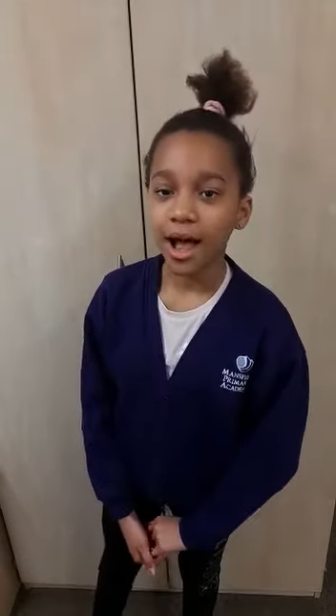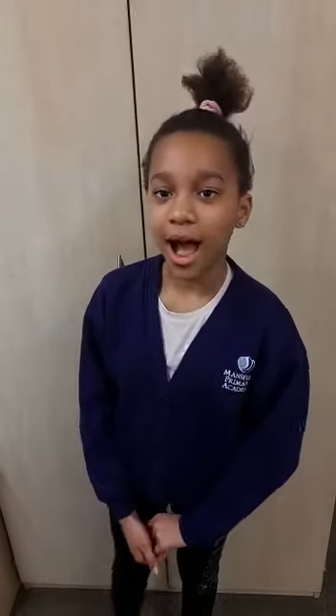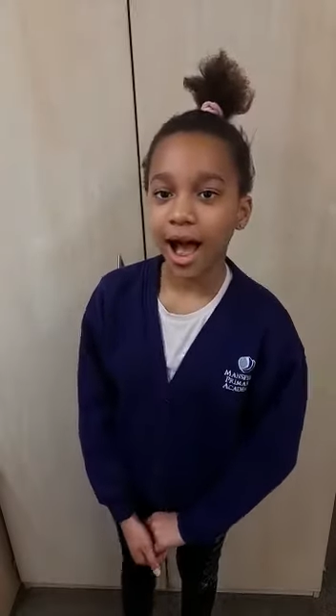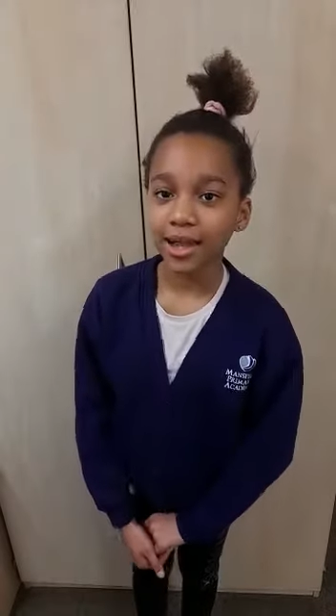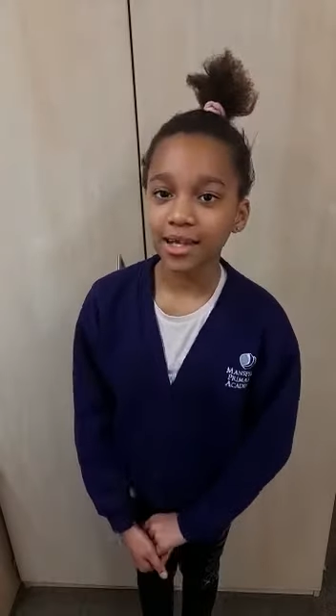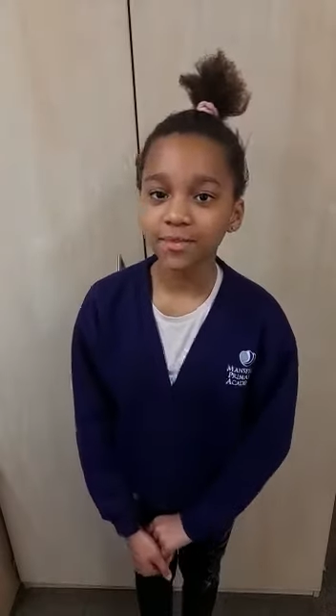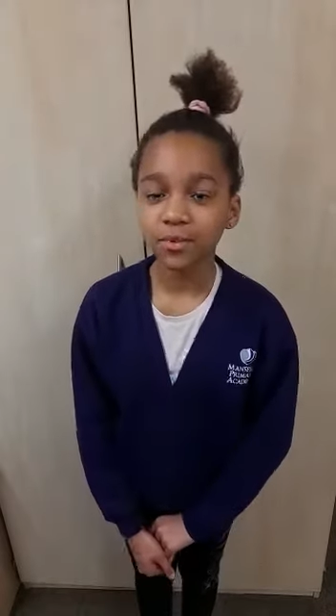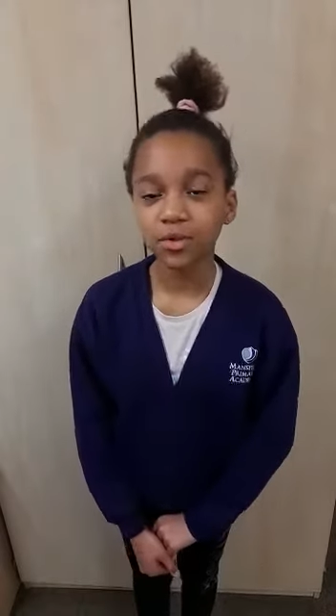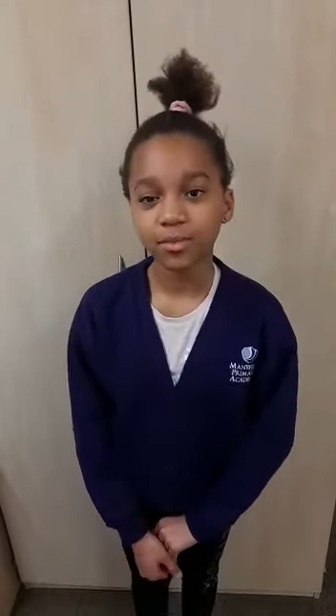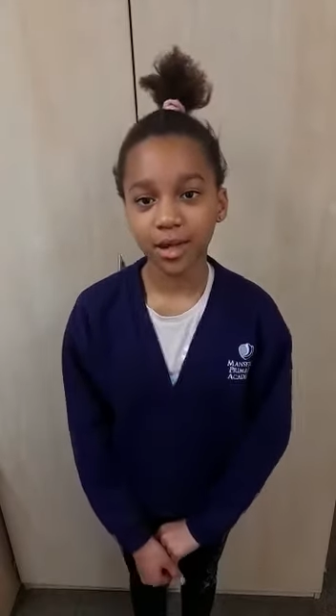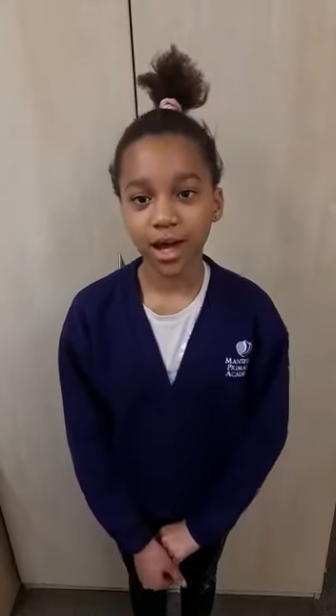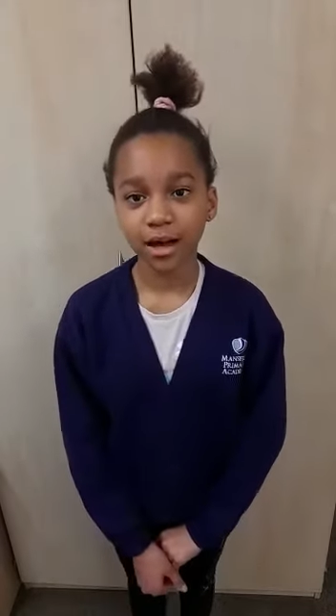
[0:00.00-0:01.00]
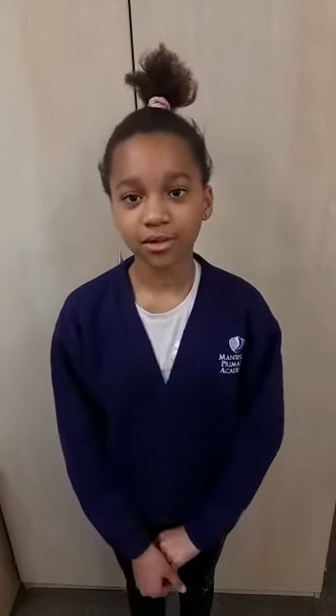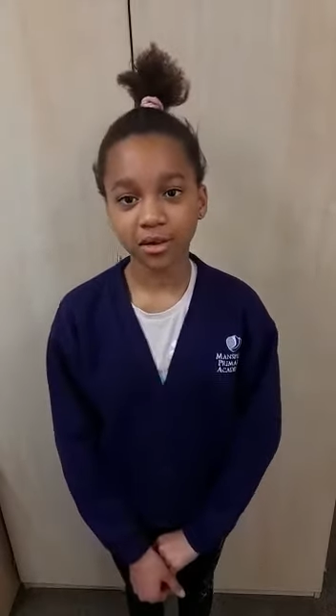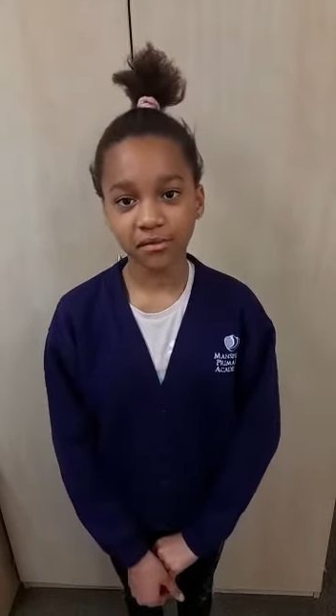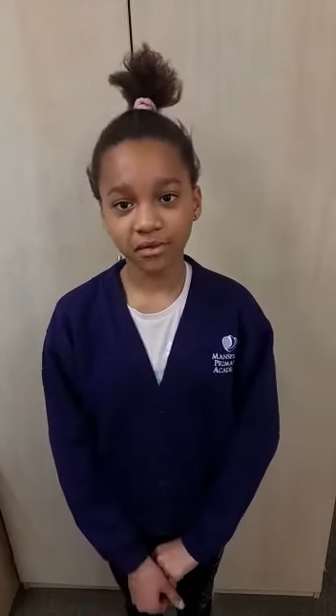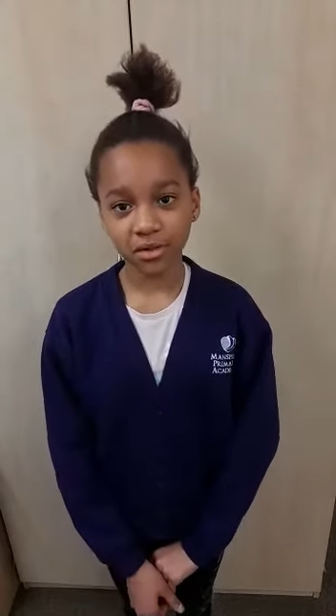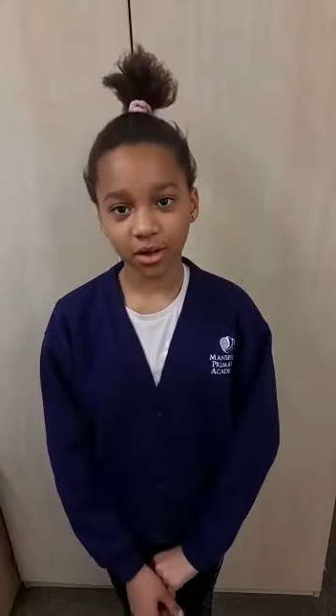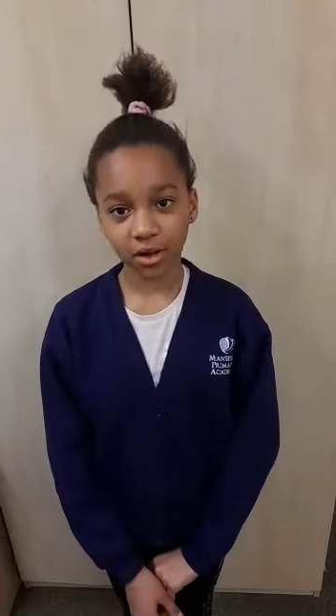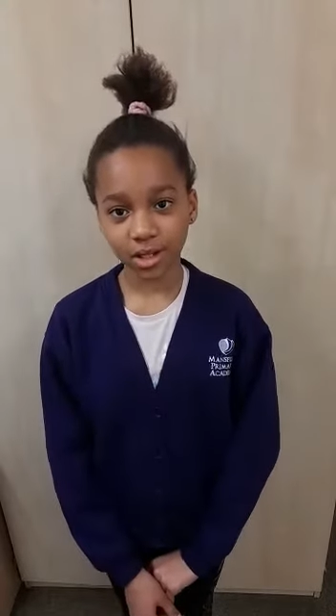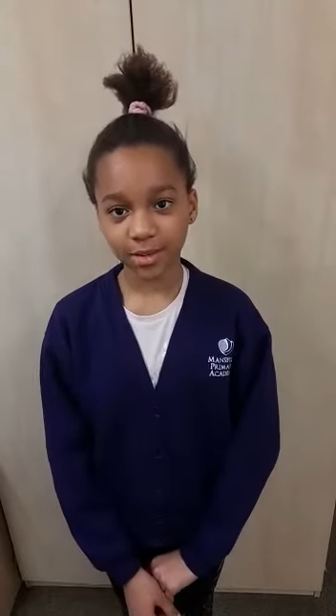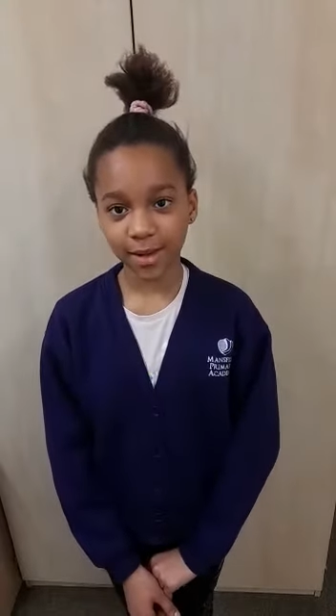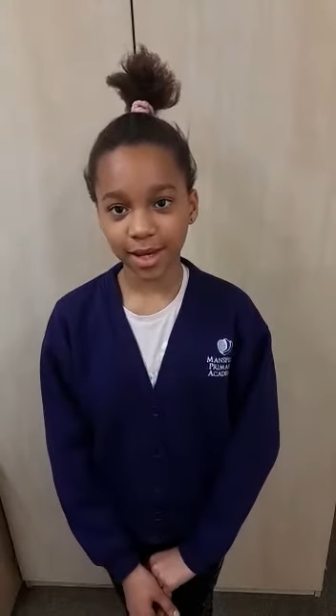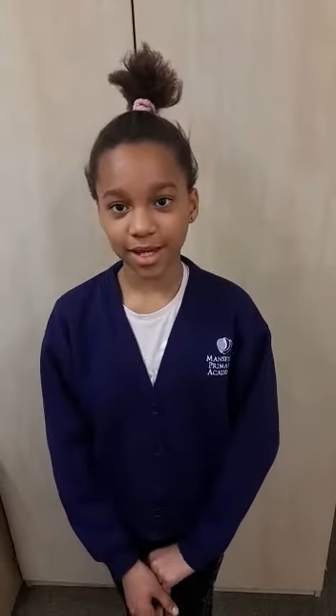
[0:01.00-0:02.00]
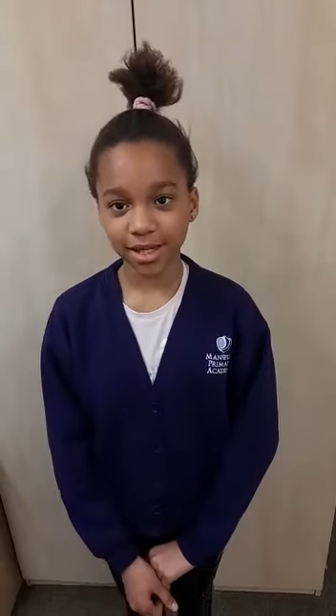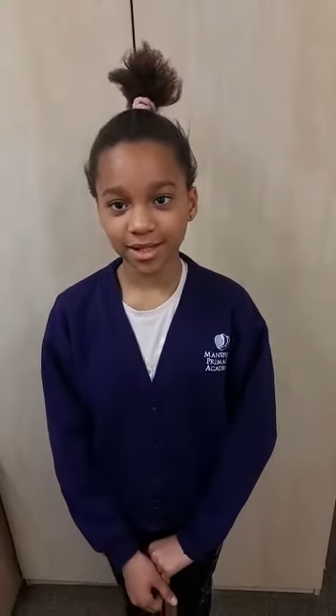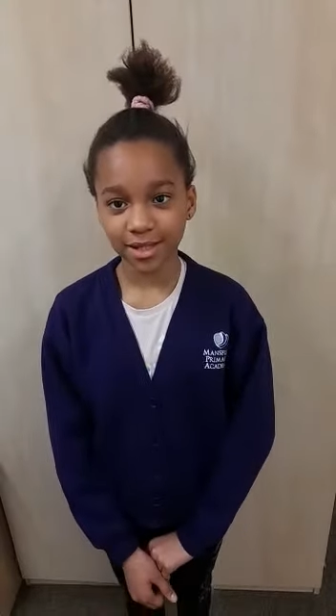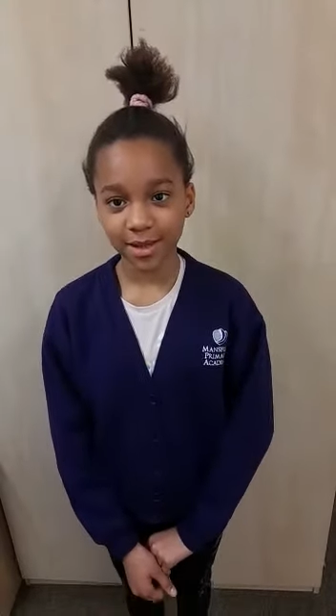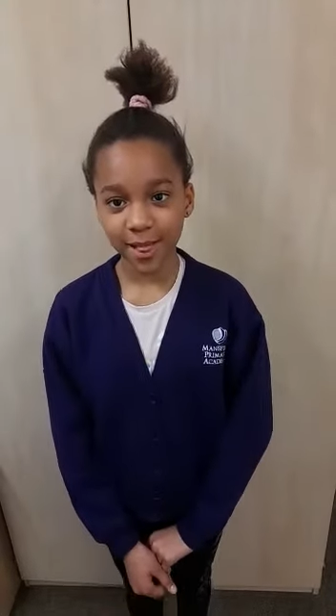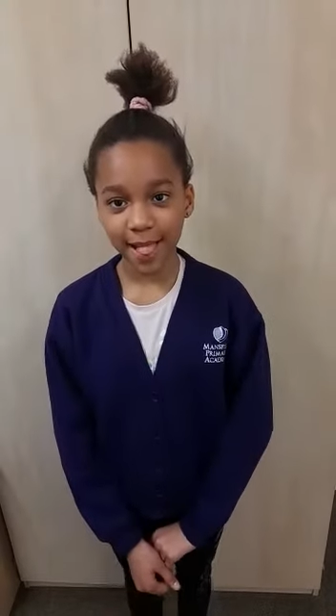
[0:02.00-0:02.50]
Ali's pulled me out of the dark space.